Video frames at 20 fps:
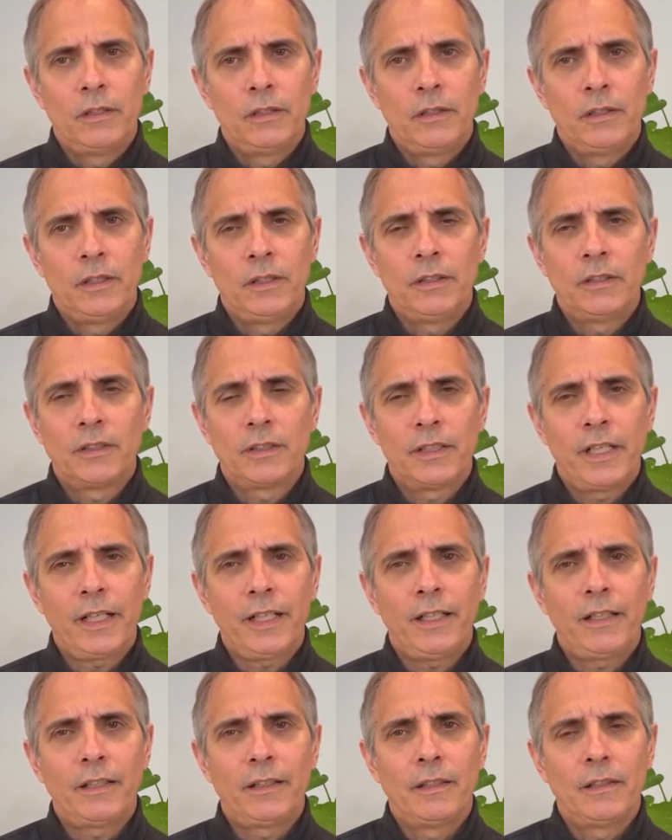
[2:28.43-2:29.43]
In the
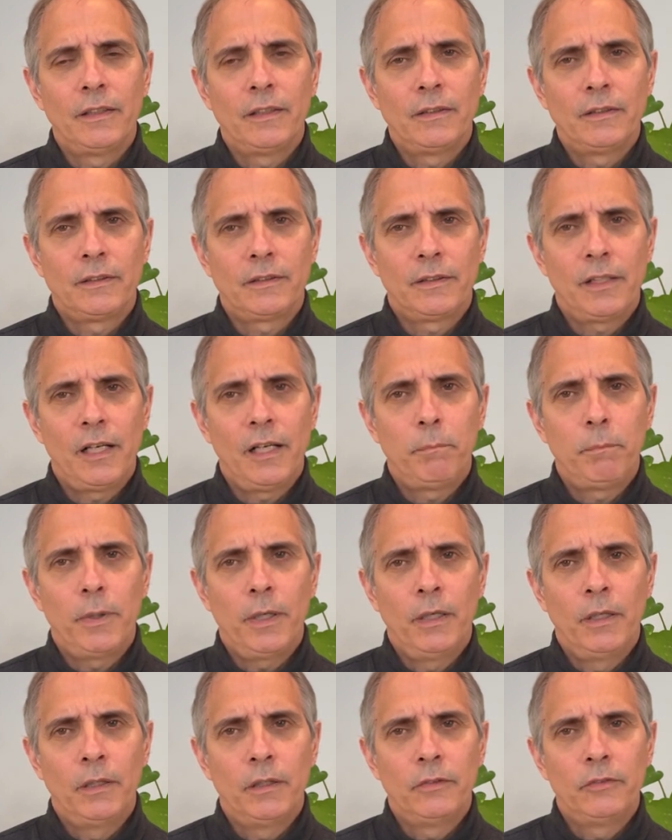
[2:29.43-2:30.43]
second step
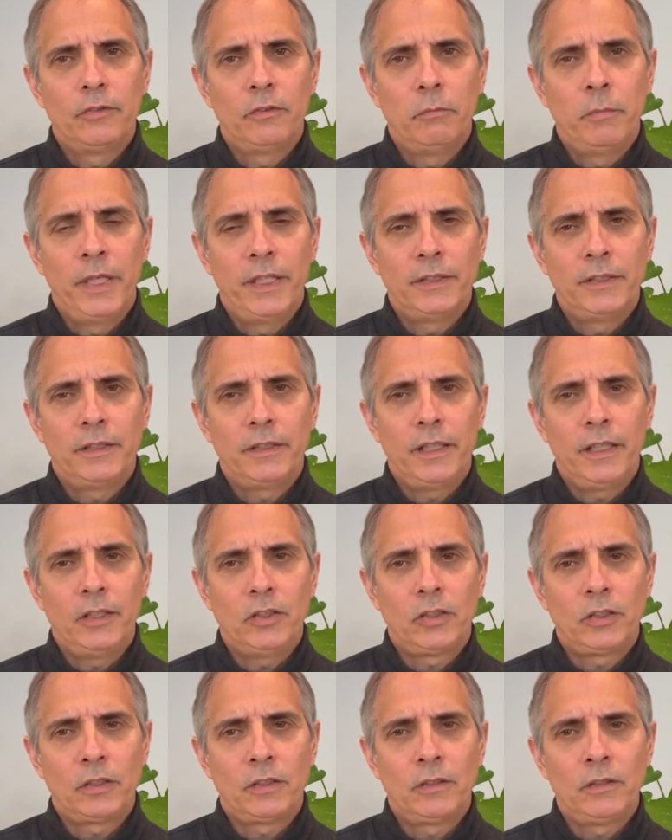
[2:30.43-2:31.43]
of
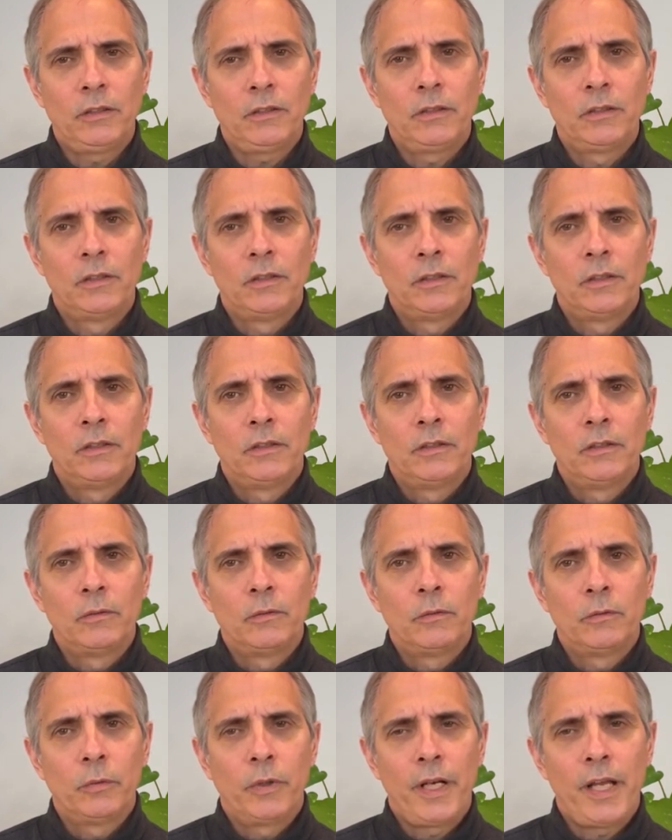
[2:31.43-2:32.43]
meditation,
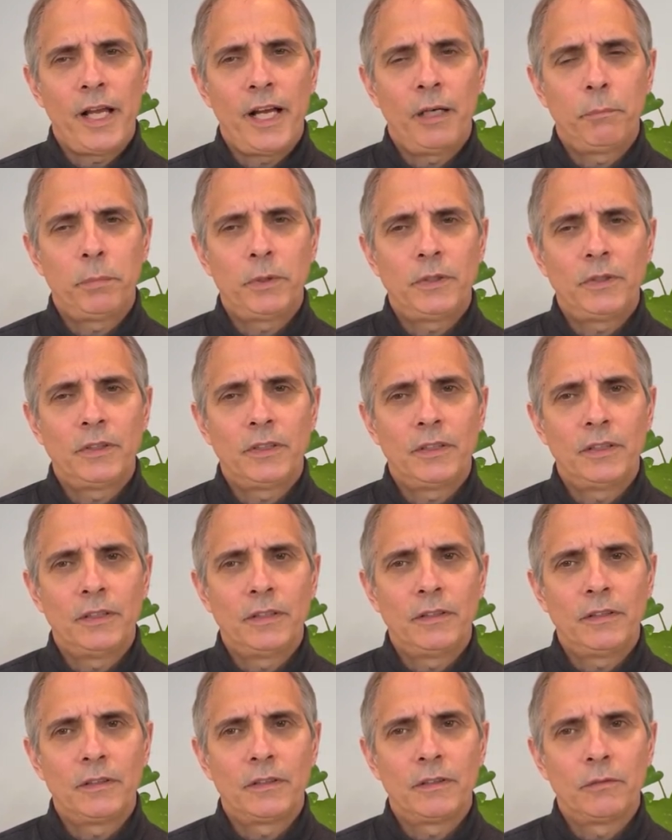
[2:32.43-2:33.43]
what happens
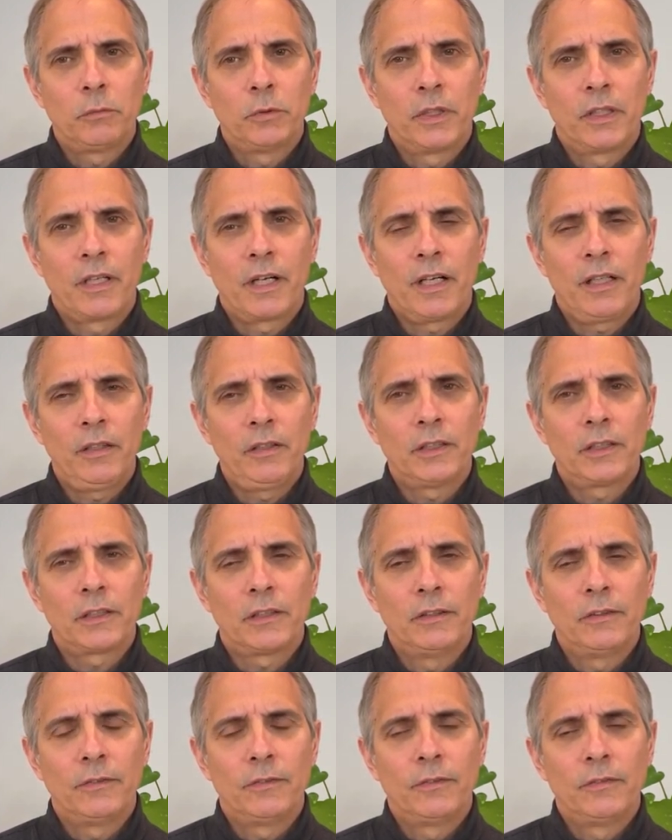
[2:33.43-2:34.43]
is, regardless
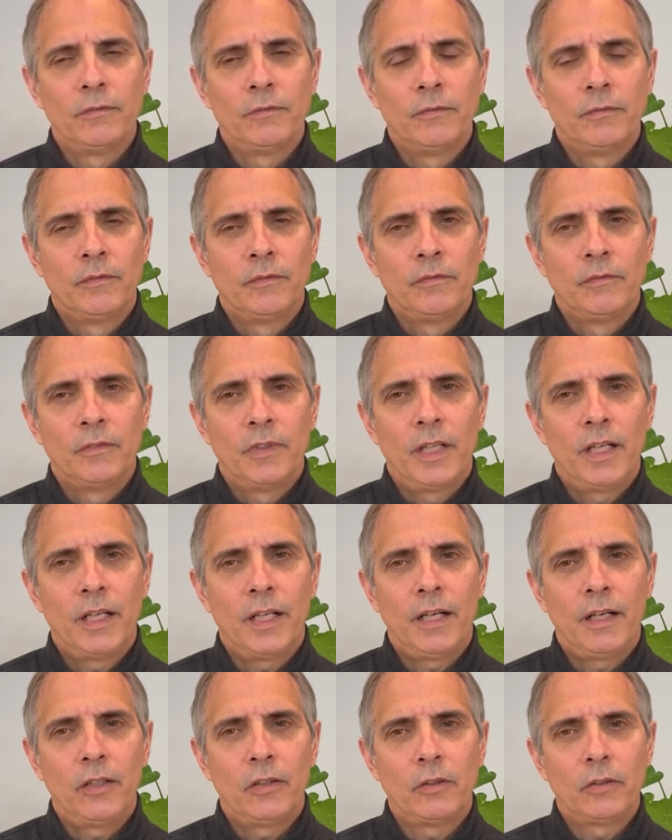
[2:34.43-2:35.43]
of
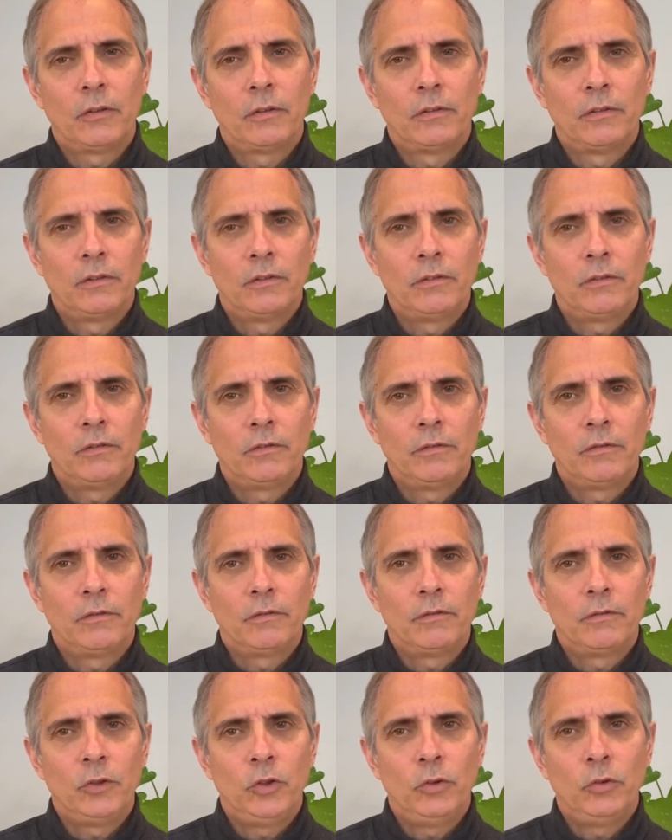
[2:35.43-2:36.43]
how
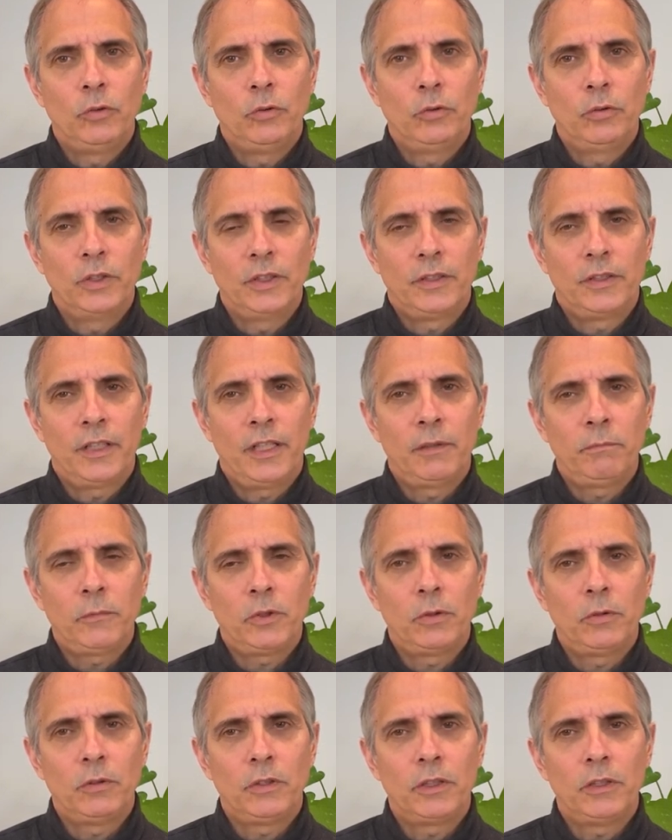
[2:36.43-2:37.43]
you attempt
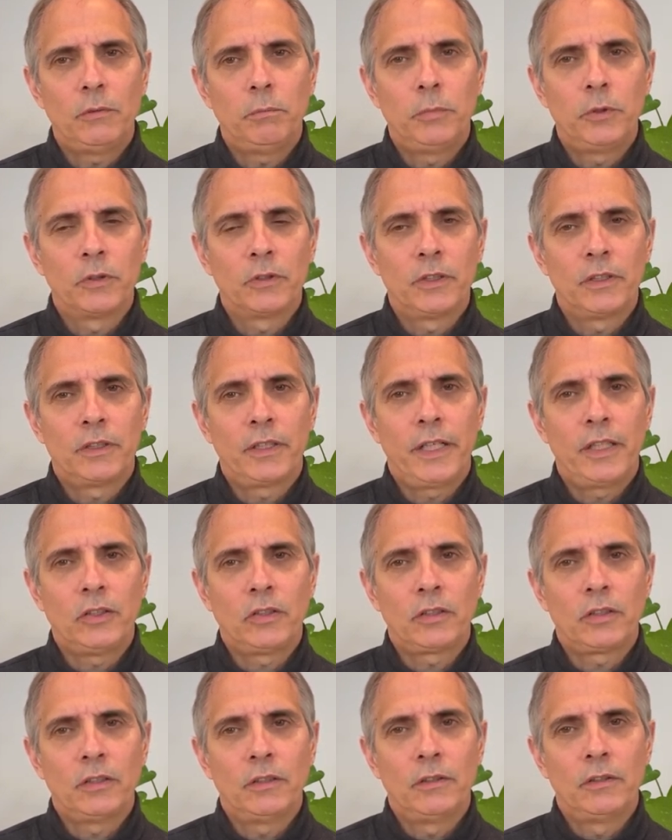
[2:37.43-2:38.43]
to keep your
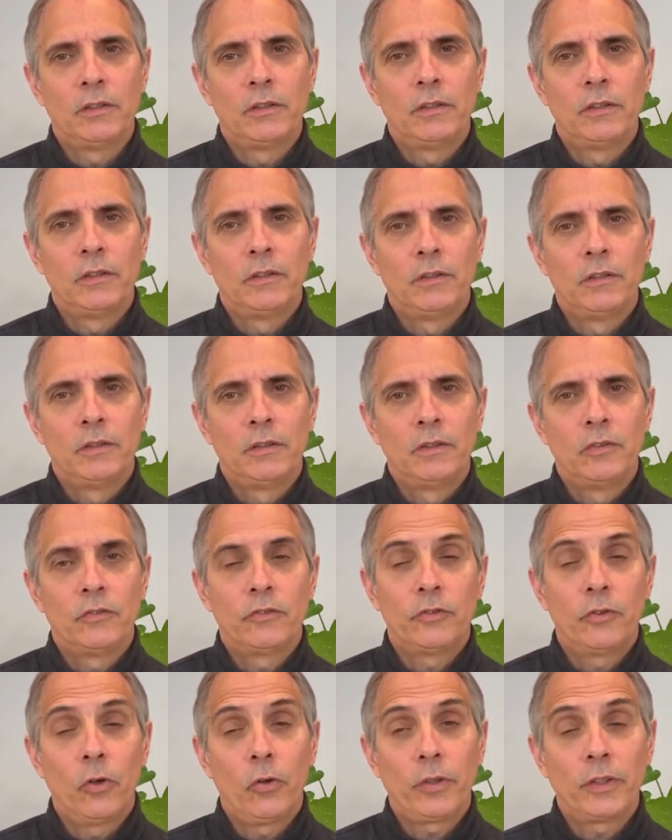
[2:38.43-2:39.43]
attention
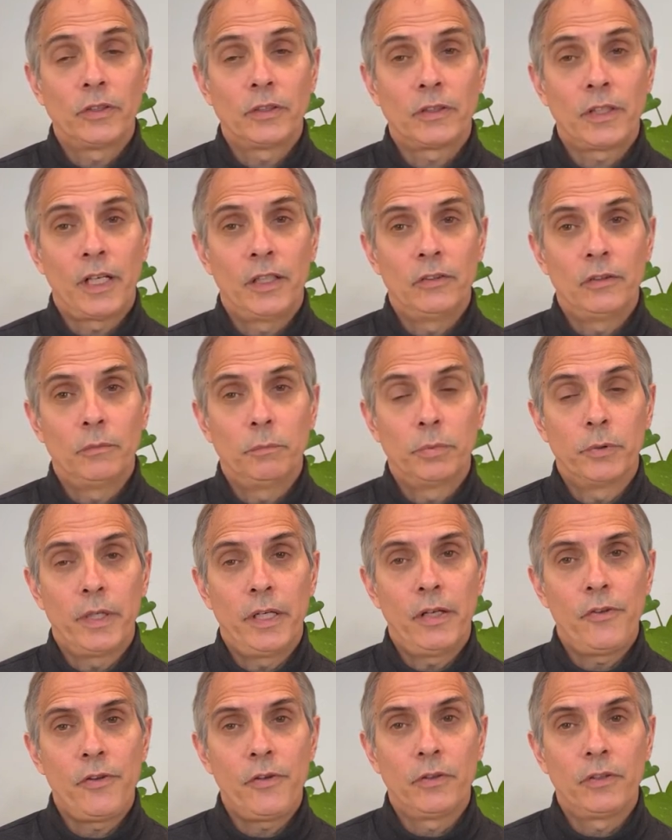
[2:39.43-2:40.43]
focused on the
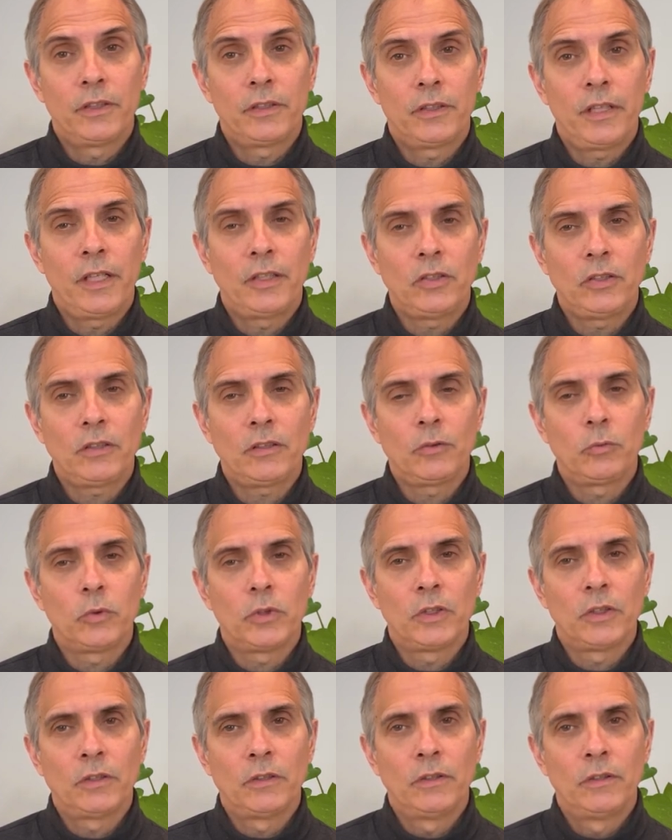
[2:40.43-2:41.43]
breath, your attention
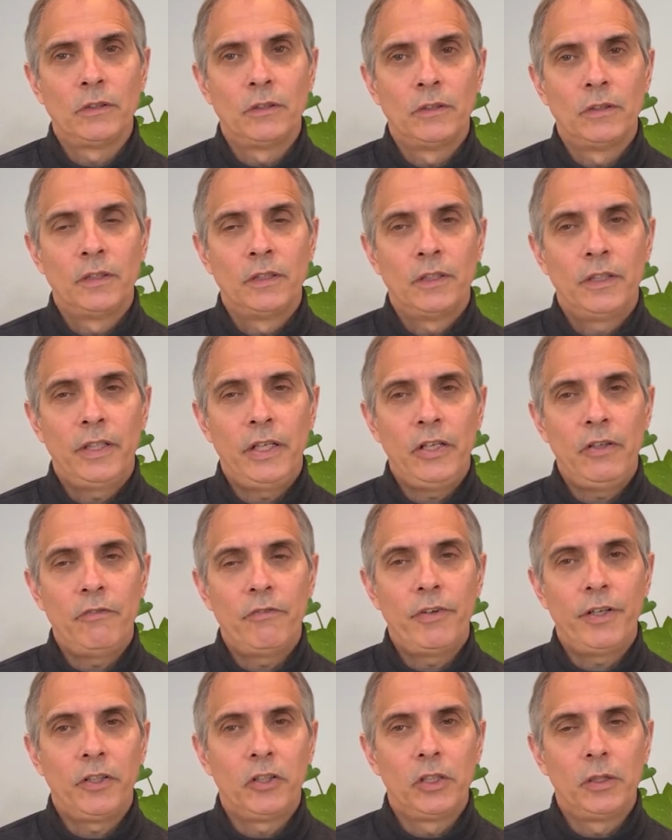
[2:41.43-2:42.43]
will
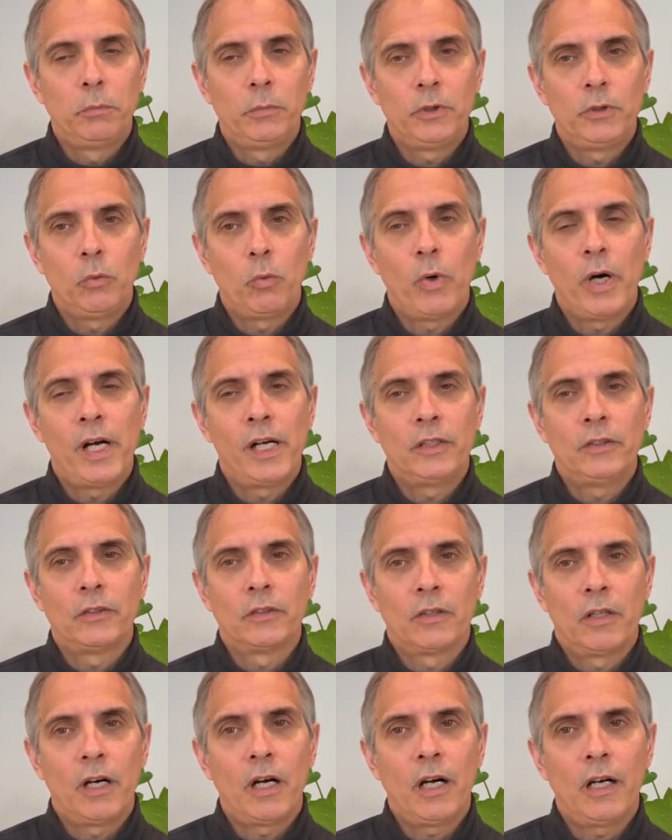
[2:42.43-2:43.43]
invariably
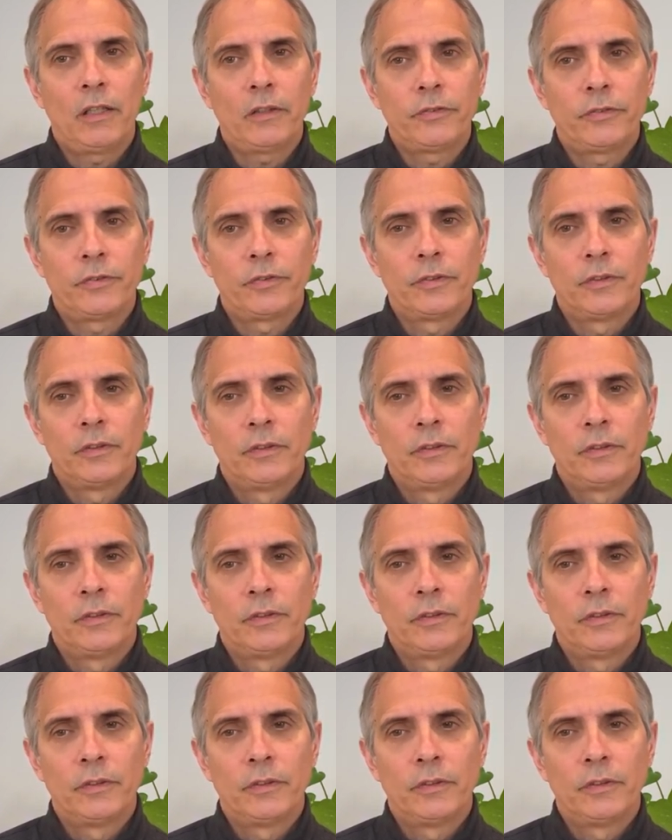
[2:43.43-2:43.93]
wander off,